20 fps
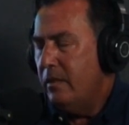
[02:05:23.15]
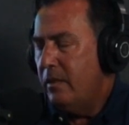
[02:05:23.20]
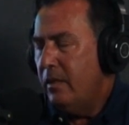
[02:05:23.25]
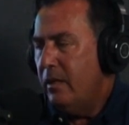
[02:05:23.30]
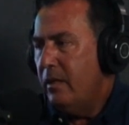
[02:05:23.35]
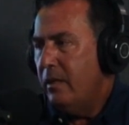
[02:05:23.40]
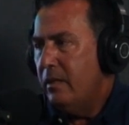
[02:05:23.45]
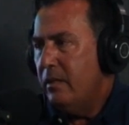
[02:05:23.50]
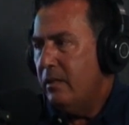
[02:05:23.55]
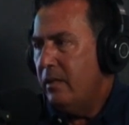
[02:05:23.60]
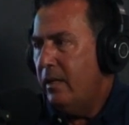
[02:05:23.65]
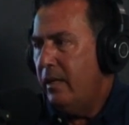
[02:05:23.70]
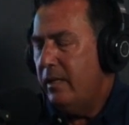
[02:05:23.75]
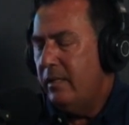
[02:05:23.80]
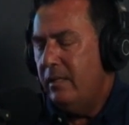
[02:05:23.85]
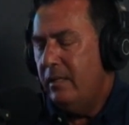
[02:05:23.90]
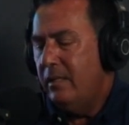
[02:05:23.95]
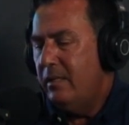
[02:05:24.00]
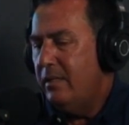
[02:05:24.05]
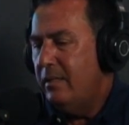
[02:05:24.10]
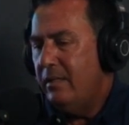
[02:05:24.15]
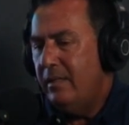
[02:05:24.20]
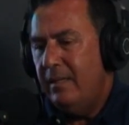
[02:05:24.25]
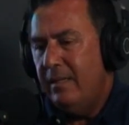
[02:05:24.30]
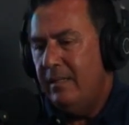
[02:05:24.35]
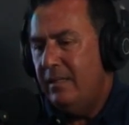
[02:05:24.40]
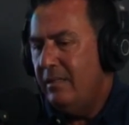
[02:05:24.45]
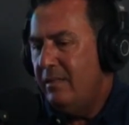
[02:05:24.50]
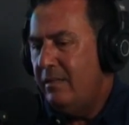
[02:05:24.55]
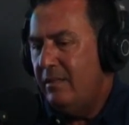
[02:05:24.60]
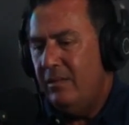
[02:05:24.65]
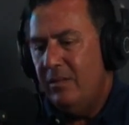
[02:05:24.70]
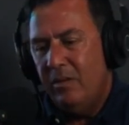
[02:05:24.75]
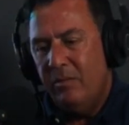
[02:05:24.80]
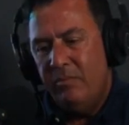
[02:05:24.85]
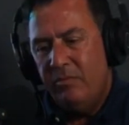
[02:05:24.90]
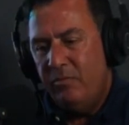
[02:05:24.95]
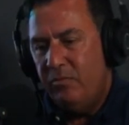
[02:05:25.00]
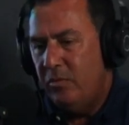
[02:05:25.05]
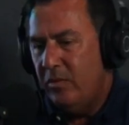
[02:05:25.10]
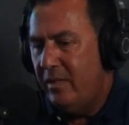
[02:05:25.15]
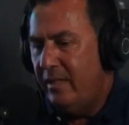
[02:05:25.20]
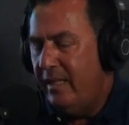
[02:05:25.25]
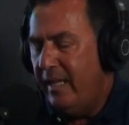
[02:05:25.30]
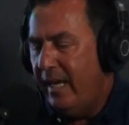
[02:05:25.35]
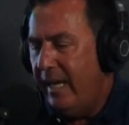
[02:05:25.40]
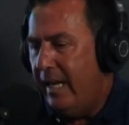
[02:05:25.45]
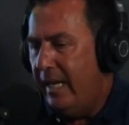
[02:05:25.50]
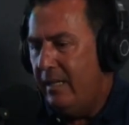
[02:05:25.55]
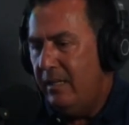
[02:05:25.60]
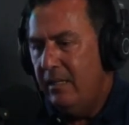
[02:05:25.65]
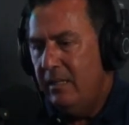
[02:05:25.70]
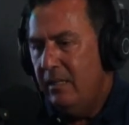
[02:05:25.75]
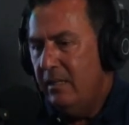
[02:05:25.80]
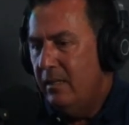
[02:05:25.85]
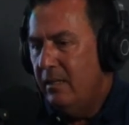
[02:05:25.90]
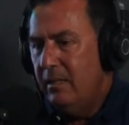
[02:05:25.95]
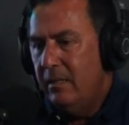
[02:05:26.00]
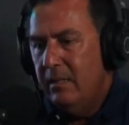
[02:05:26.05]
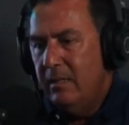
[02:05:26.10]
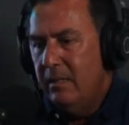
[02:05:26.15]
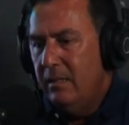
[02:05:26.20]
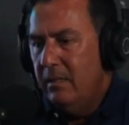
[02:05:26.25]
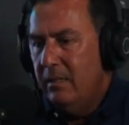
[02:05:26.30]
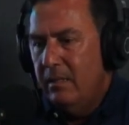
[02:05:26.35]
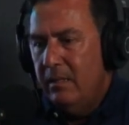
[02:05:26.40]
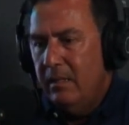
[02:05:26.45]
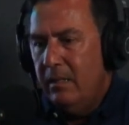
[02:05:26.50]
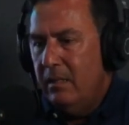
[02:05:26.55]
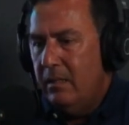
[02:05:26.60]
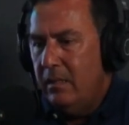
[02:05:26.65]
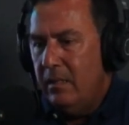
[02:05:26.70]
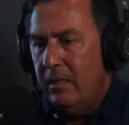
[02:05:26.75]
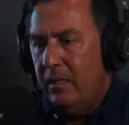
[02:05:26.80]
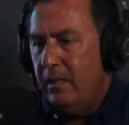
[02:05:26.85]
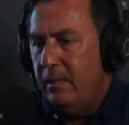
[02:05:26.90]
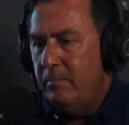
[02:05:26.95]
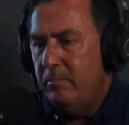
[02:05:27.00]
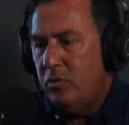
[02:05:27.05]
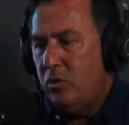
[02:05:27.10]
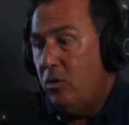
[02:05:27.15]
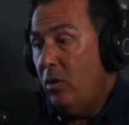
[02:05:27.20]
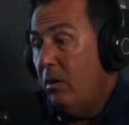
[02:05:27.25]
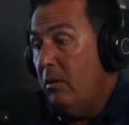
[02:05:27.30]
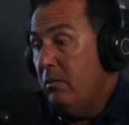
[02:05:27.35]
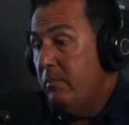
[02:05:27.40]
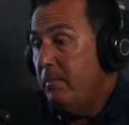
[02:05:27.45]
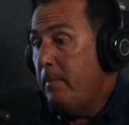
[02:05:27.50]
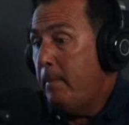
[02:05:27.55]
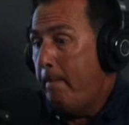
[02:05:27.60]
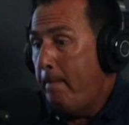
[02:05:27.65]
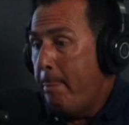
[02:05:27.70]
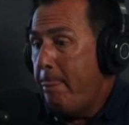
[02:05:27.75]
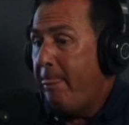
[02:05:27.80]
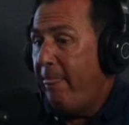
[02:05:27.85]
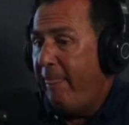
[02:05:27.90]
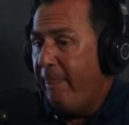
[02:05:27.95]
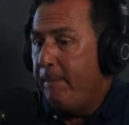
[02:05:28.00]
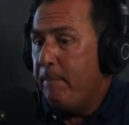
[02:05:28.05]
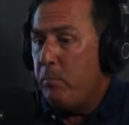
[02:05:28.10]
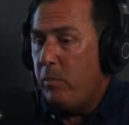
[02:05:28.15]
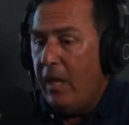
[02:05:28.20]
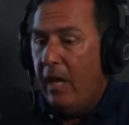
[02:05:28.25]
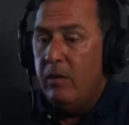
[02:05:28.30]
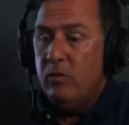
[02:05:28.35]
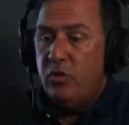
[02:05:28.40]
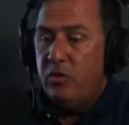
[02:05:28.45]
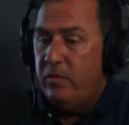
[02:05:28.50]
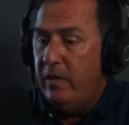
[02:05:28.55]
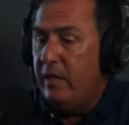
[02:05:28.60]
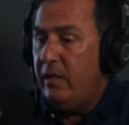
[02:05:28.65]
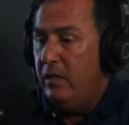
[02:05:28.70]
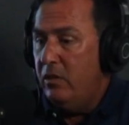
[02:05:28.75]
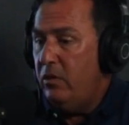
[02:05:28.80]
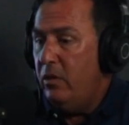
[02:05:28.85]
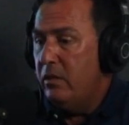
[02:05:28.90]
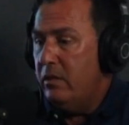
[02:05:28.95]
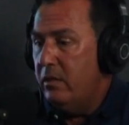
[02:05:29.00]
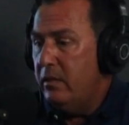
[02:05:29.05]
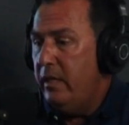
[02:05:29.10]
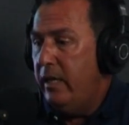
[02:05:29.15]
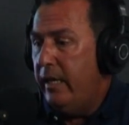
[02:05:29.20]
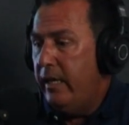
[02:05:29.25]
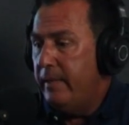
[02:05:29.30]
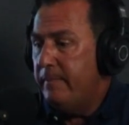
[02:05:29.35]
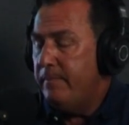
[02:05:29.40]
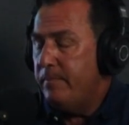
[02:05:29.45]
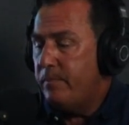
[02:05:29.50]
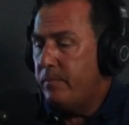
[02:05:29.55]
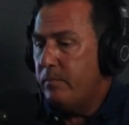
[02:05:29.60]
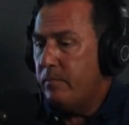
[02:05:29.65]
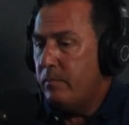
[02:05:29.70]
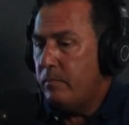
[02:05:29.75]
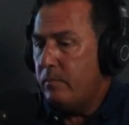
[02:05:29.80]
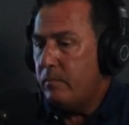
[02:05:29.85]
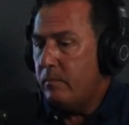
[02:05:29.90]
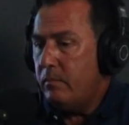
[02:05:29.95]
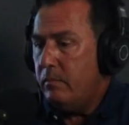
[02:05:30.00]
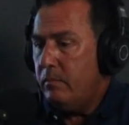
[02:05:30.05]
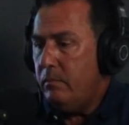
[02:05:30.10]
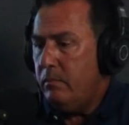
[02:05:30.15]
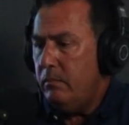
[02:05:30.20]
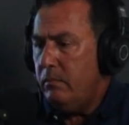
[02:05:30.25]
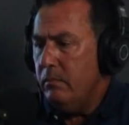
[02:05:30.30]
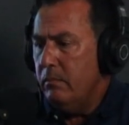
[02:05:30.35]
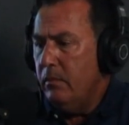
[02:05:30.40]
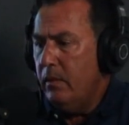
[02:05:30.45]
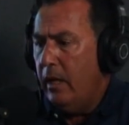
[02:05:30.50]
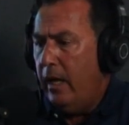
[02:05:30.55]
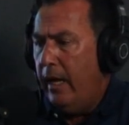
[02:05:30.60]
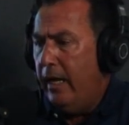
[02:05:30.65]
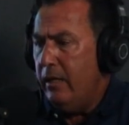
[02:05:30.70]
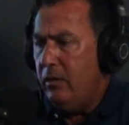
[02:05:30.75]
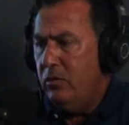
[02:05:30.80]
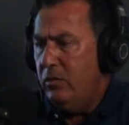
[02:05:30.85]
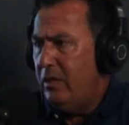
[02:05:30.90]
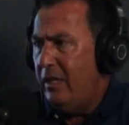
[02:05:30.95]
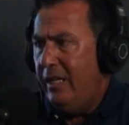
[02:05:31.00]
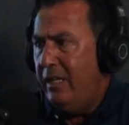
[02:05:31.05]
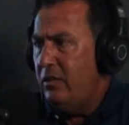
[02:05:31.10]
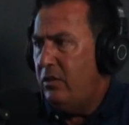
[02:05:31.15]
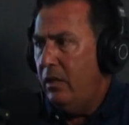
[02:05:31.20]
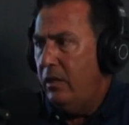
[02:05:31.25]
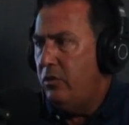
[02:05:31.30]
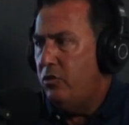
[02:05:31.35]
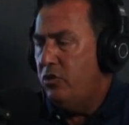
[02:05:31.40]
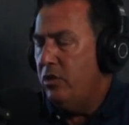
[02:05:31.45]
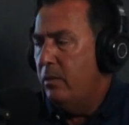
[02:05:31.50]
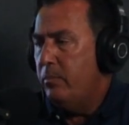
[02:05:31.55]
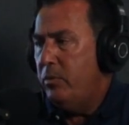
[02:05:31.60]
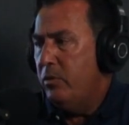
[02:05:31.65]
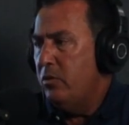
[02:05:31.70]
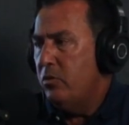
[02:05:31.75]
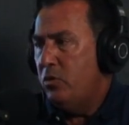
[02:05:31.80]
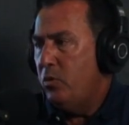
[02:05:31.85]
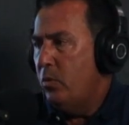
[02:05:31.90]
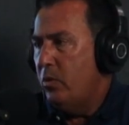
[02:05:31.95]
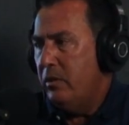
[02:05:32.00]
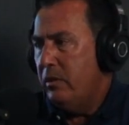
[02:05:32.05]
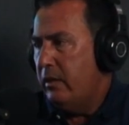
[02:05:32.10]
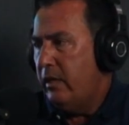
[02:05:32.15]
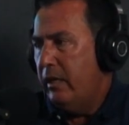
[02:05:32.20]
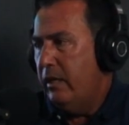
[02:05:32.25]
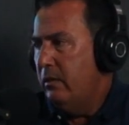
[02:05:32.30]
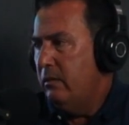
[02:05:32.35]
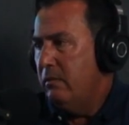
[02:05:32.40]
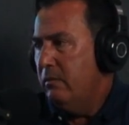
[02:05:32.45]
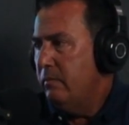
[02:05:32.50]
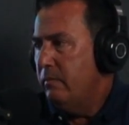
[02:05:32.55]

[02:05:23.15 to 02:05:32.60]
Yeah, and you know, with that, so I was thinking the other day, I could easily jump on tour again